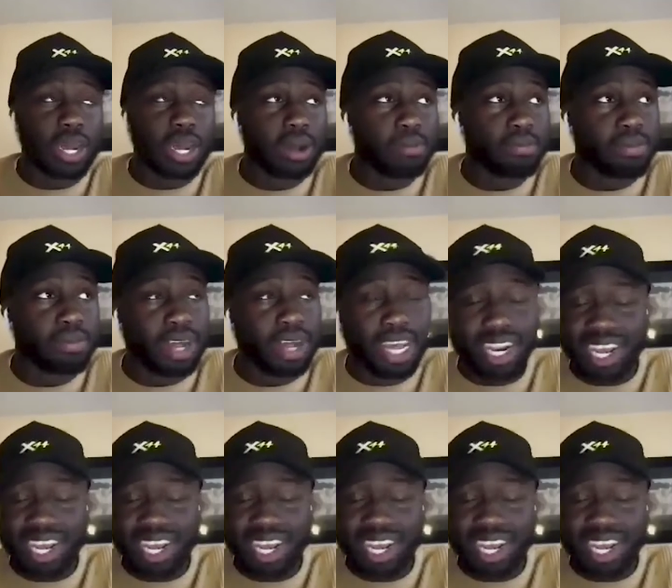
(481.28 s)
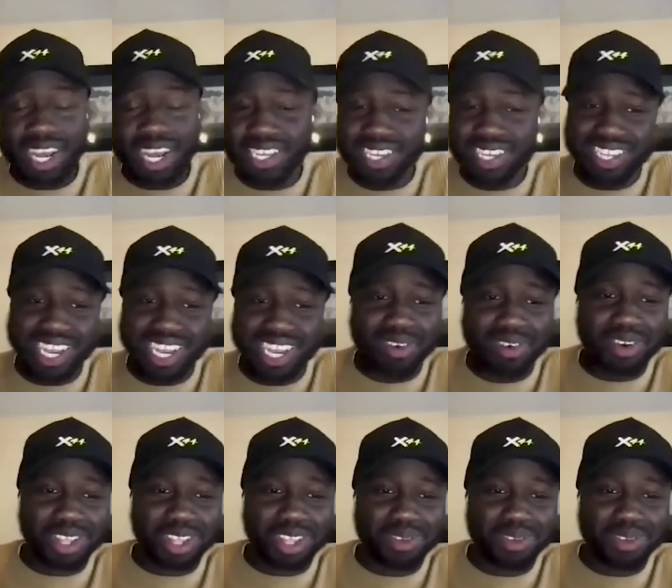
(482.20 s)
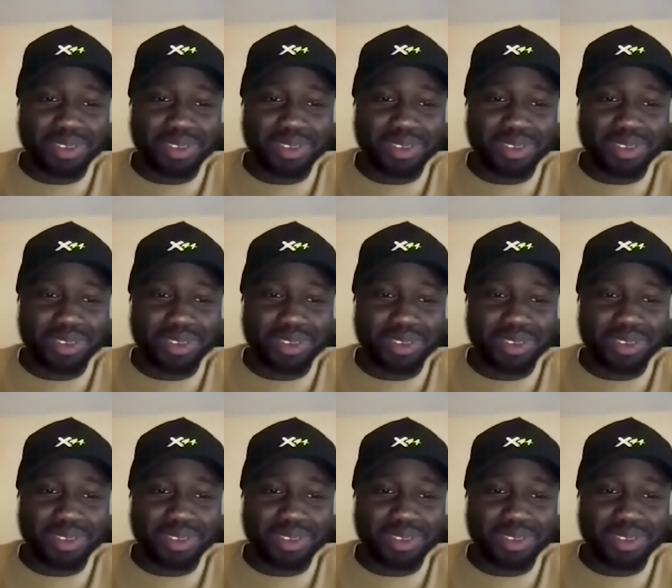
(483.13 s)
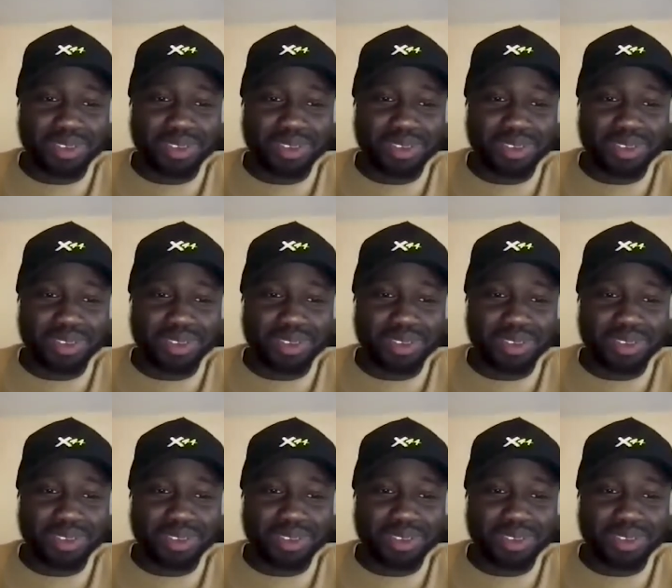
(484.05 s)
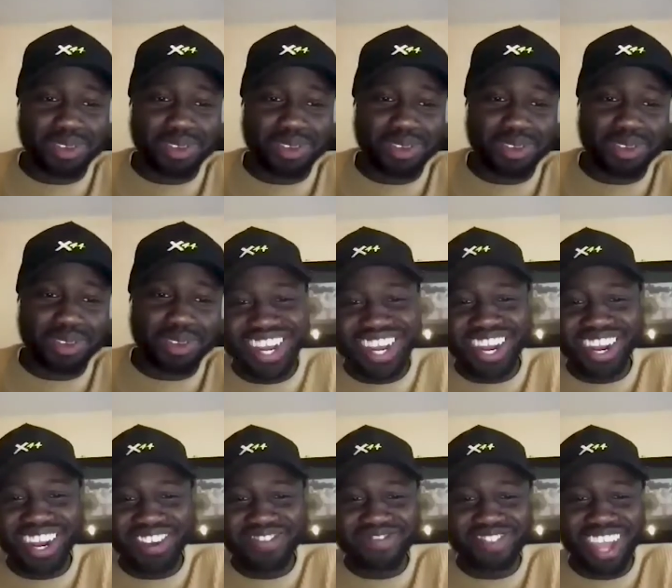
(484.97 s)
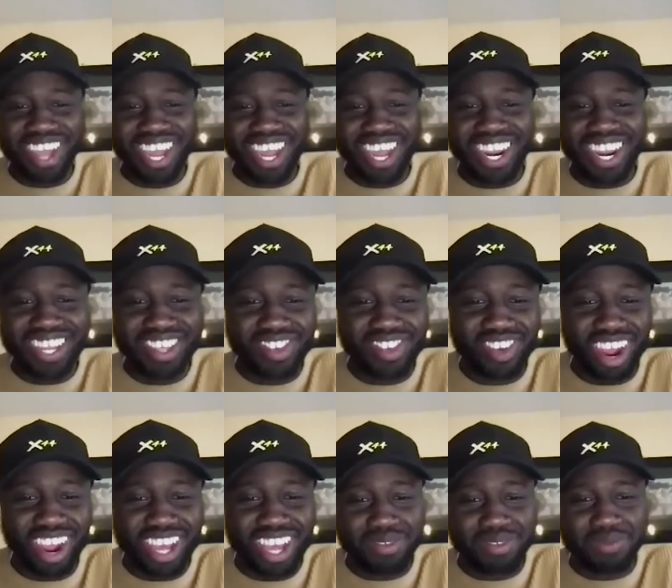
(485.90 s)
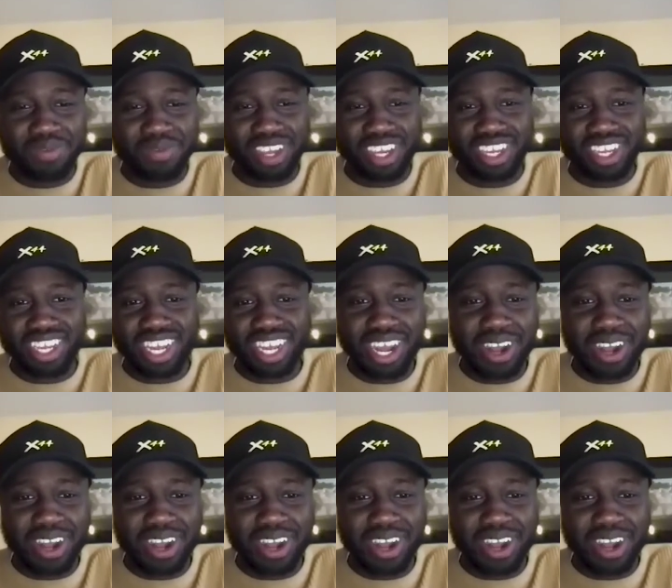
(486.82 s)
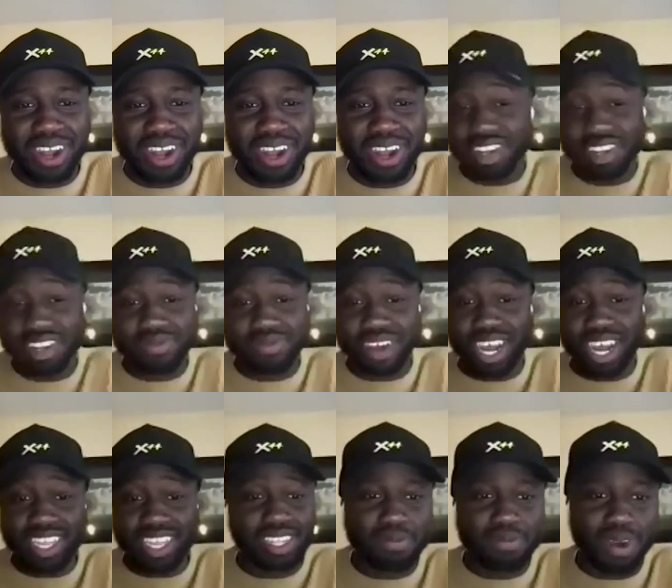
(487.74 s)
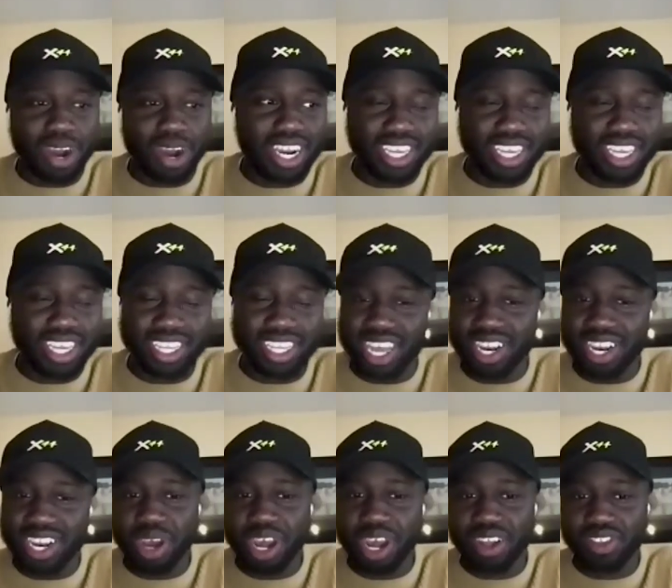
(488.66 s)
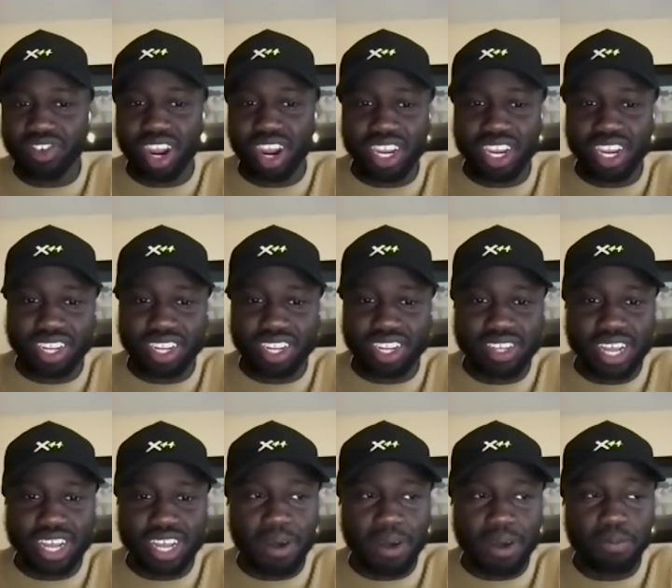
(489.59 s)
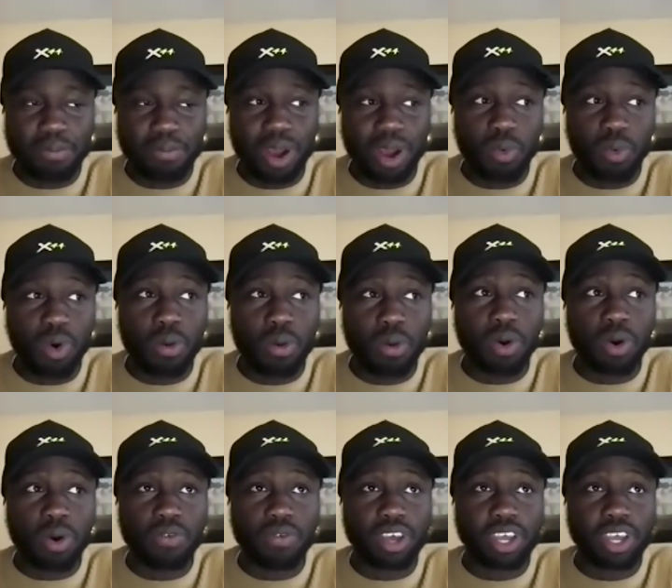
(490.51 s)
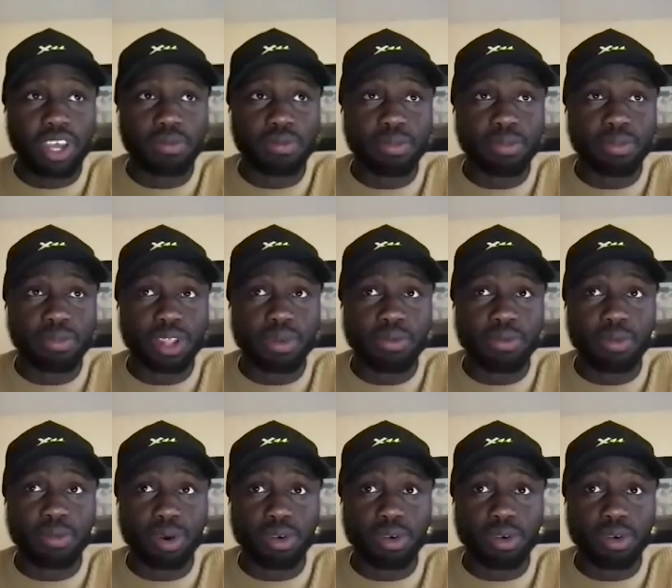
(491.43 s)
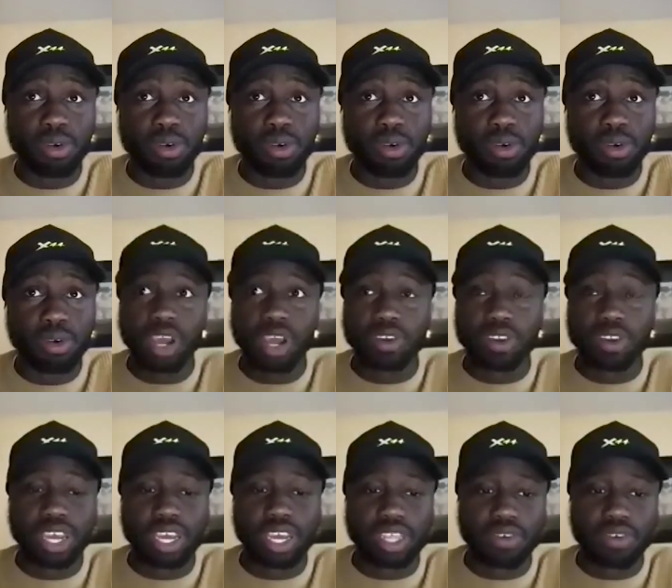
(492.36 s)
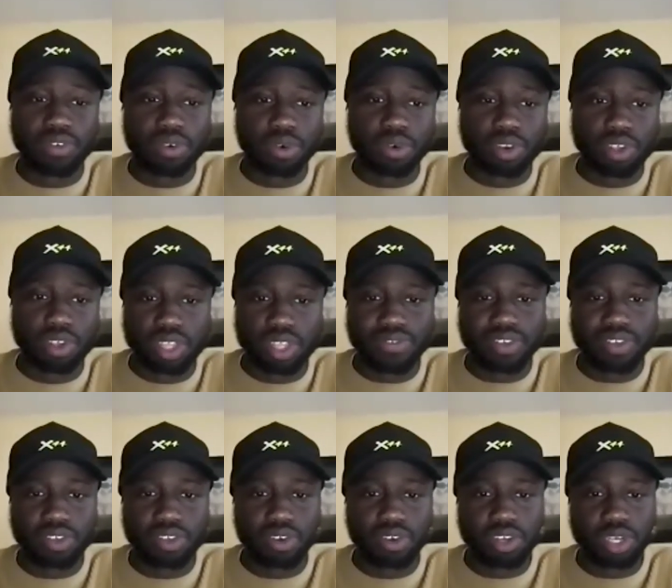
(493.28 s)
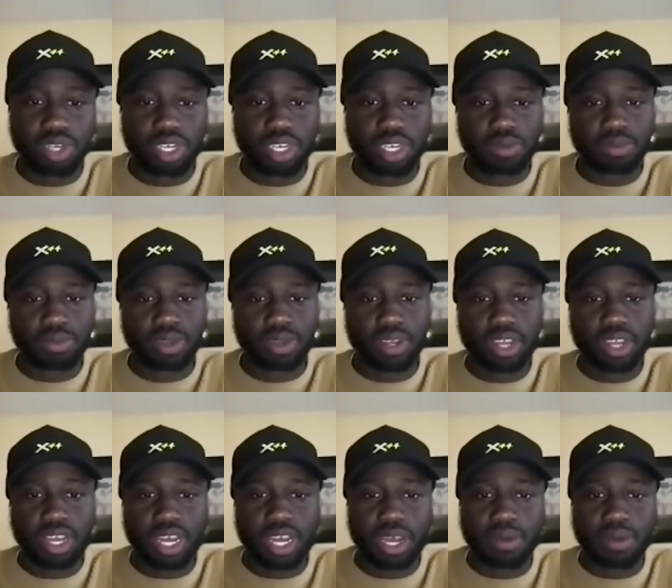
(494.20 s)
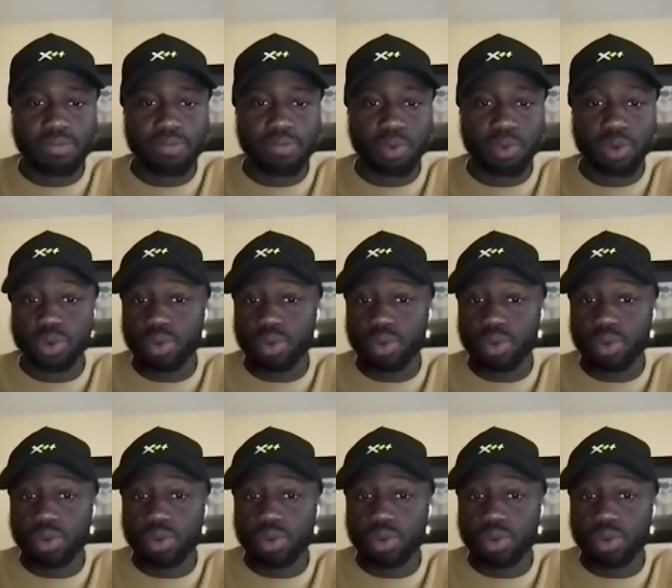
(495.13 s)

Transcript: um, and I, just said I wanted to be on the right side of history, um, and at least try something. Um, and if it didn't work, fine. But at least I know I tried. Um, and what motivated me the most was I knew I could get something called the Sabre Scholarship,